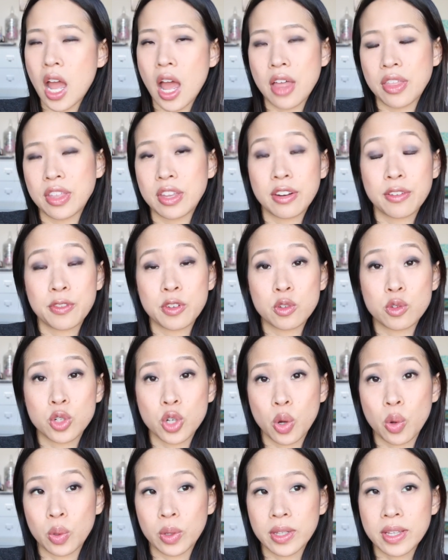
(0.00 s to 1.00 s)
And then if you
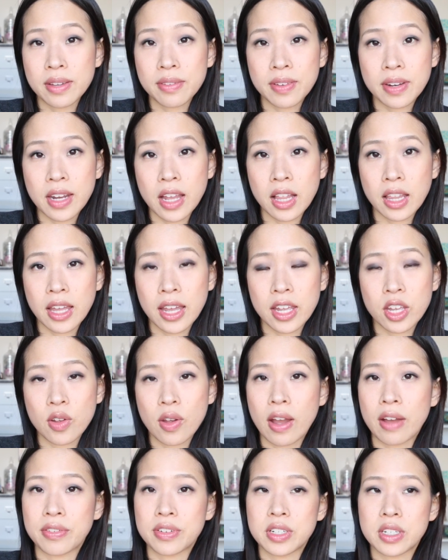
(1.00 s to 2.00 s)
don't live in LA, you
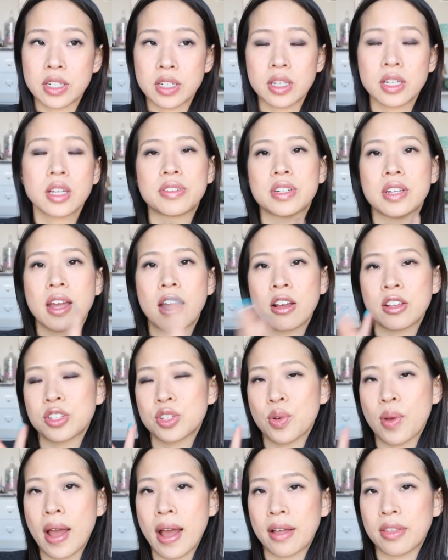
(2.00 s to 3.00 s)
have to, have to
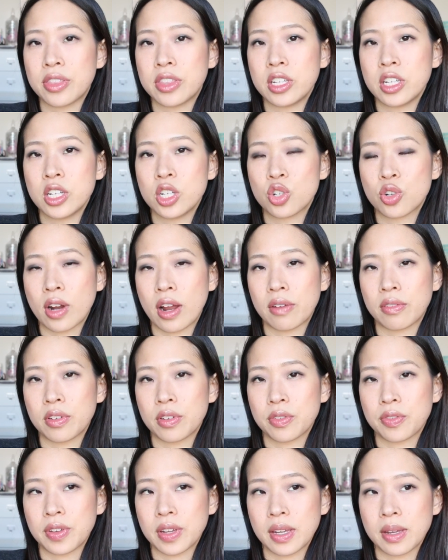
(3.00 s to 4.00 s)
also add the
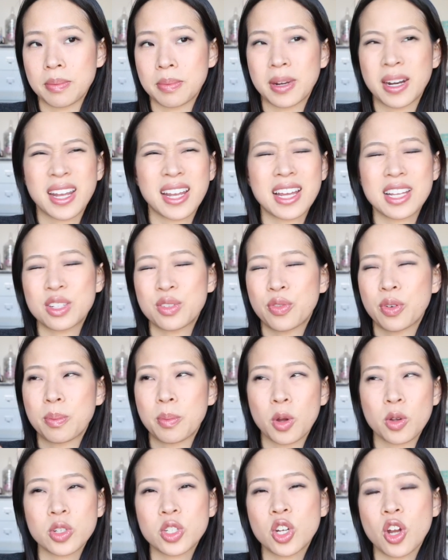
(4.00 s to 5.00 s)
travel fee. But I guess for
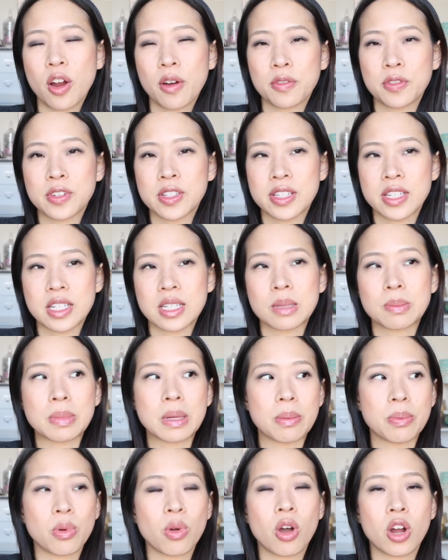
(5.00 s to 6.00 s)
most conferences,
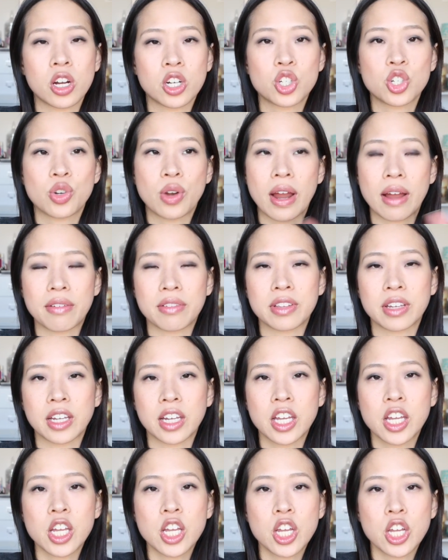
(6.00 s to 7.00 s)
people are
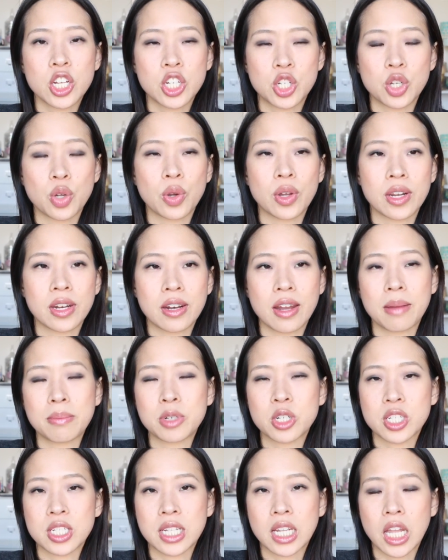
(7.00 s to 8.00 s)
traveling to it. And I'm
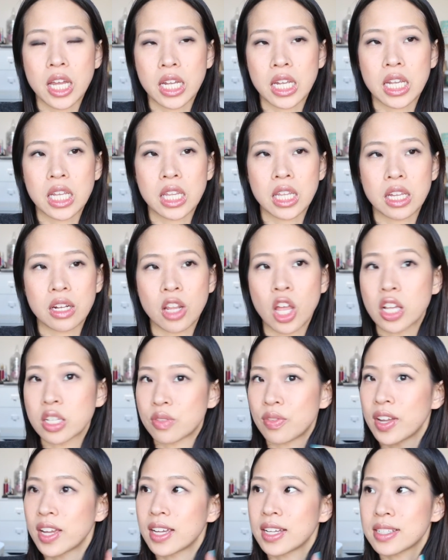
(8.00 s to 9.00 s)
just lucky that
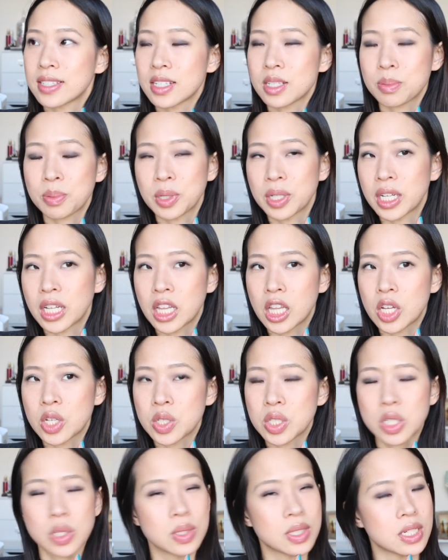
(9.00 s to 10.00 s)
Las Vegas is pretty
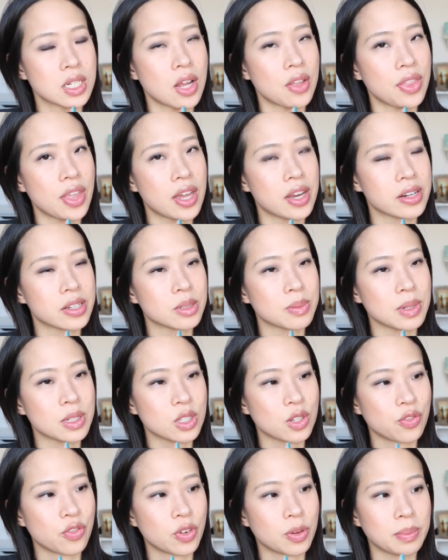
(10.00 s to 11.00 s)
close, so it's not that
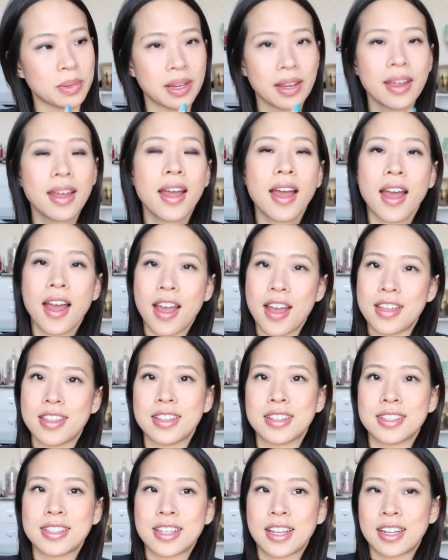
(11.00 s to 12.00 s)
expensive for me. And
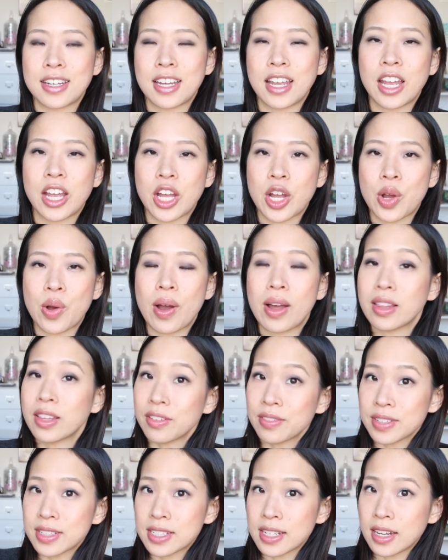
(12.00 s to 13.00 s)
then San Diego, I
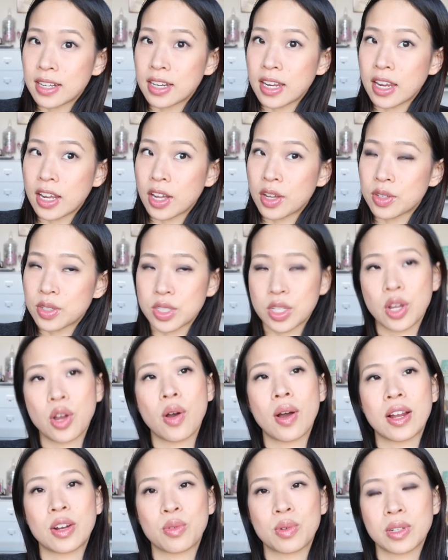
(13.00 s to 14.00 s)
live in San Diego, so
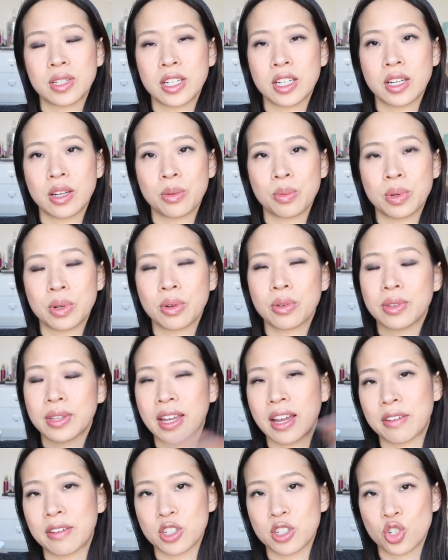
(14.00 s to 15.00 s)
I really would only
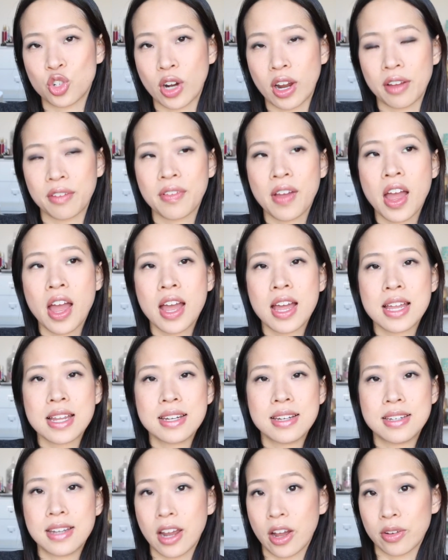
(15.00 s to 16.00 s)
to drive
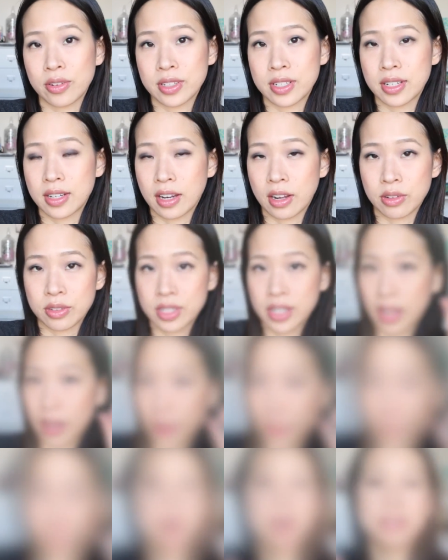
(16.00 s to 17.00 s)
down to
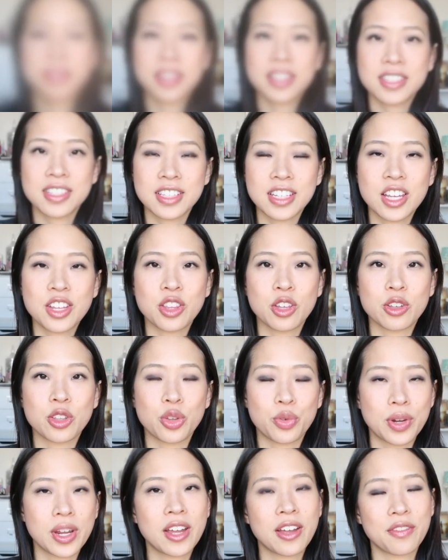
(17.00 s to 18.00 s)
downtown. Um, obviously, the
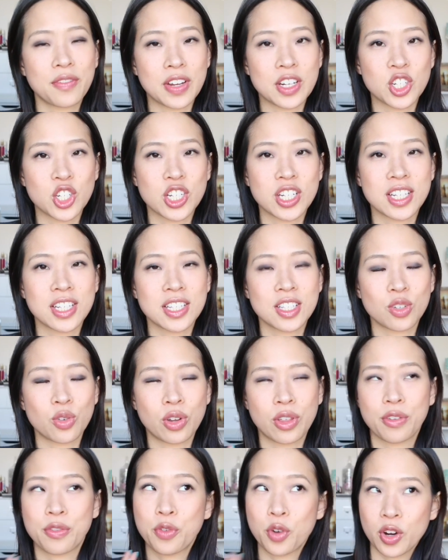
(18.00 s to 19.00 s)
three conventions
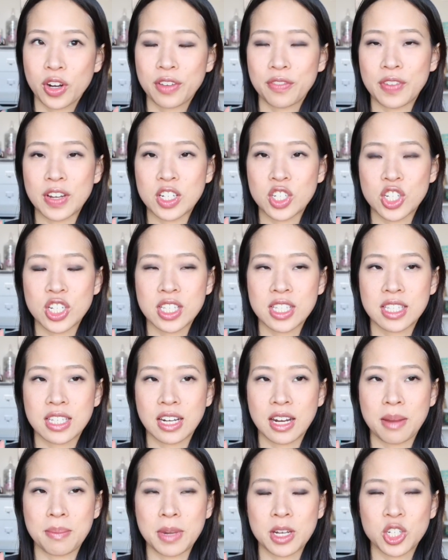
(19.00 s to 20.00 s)
or the four conventions
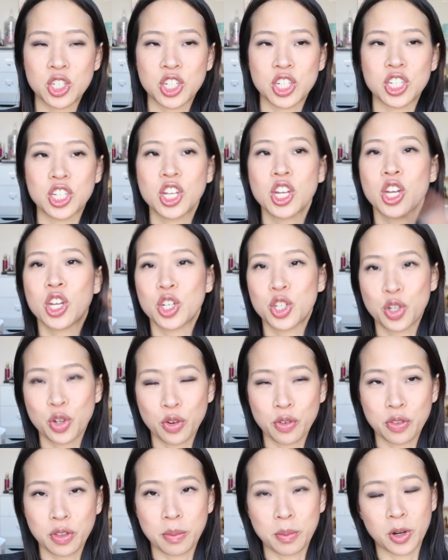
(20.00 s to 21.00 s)
that I mentioned,
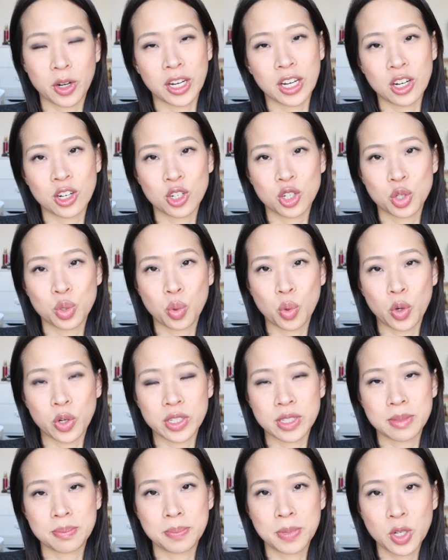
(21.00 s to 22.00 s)
two of them are geared
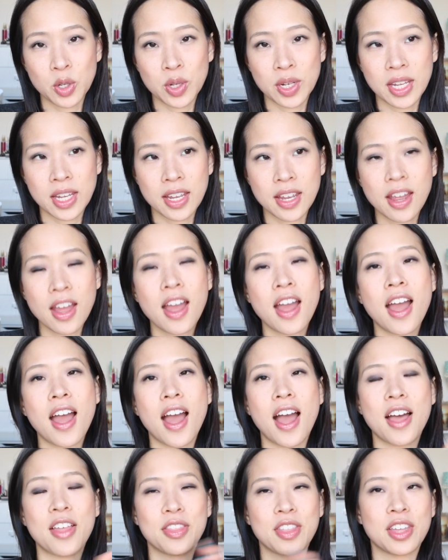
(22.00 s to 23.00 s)
towards beauty,
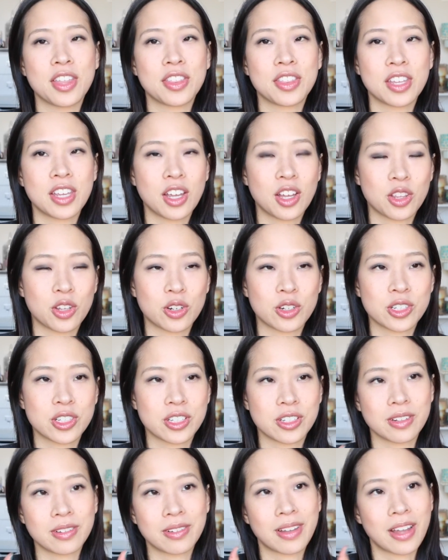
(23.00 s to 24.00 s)
and then the
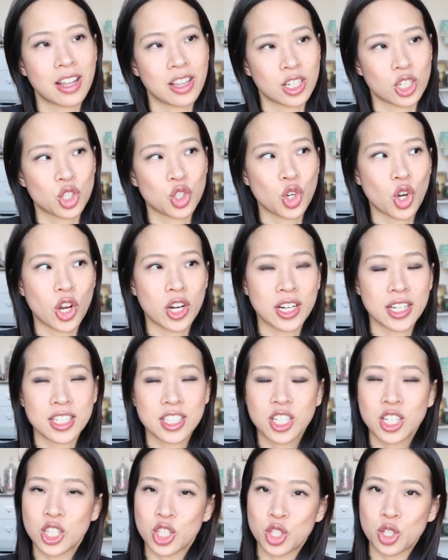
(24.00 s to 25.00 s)
others,
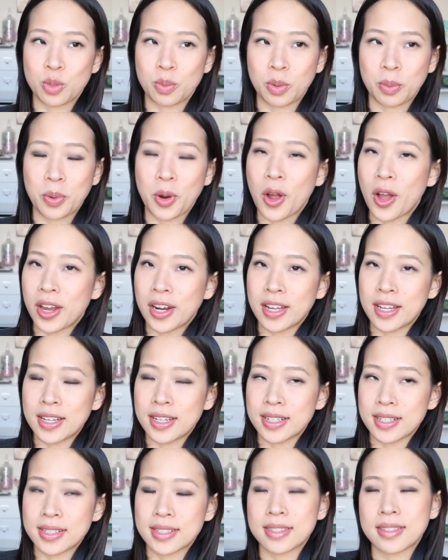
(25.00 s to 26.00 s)
electronics, consumer
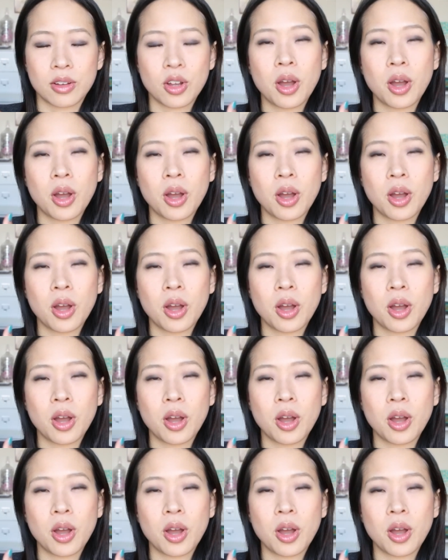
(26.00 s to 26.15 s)
products.